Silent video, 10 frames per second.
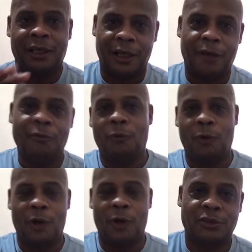
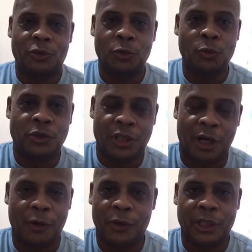everywhere was too
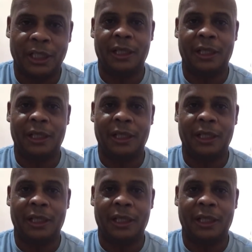dirty.